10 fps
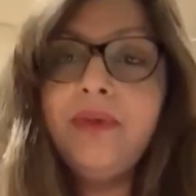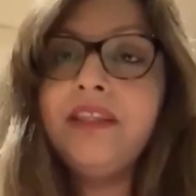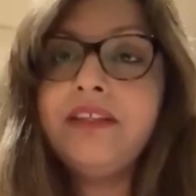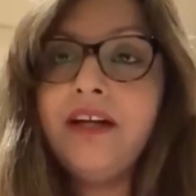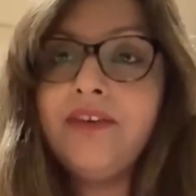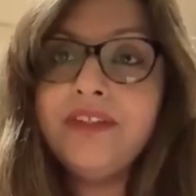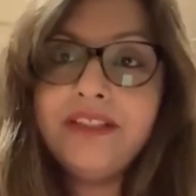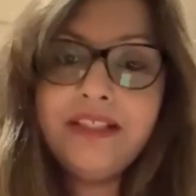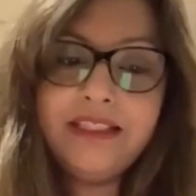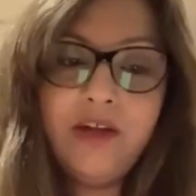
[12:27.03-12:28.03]
with current
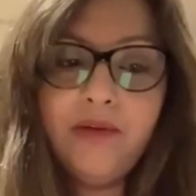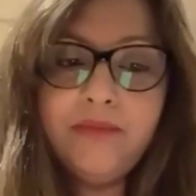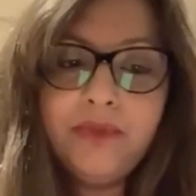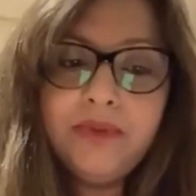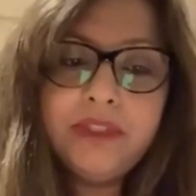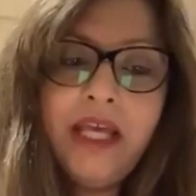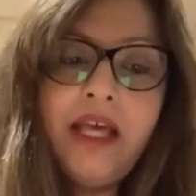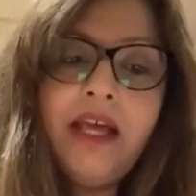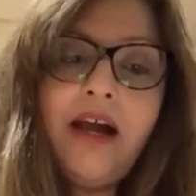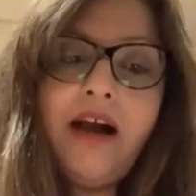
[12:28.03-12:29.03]
examples.
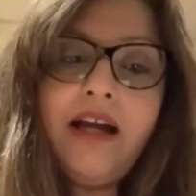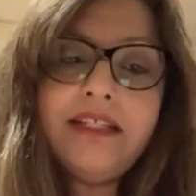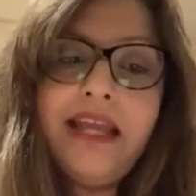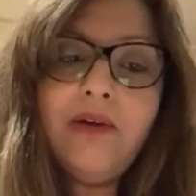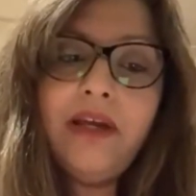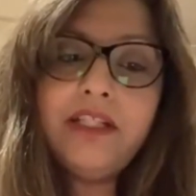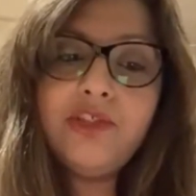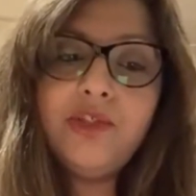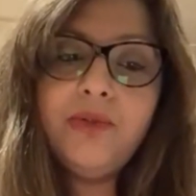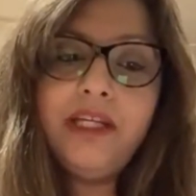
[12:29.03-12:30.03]
I'd now like
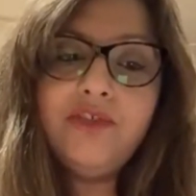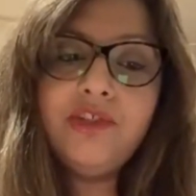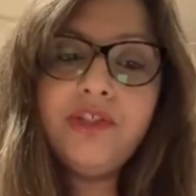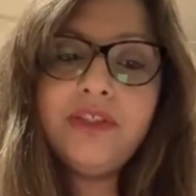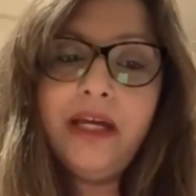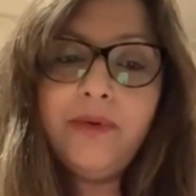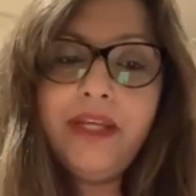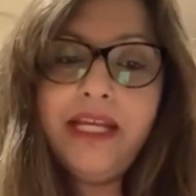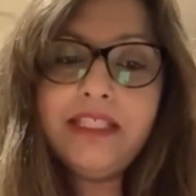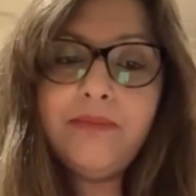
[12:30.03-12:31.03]
to introduce our
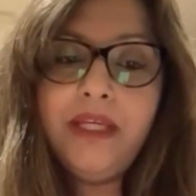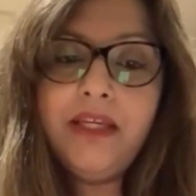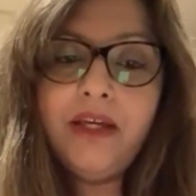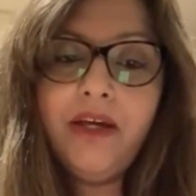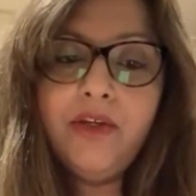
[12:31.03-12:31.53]
next speaker,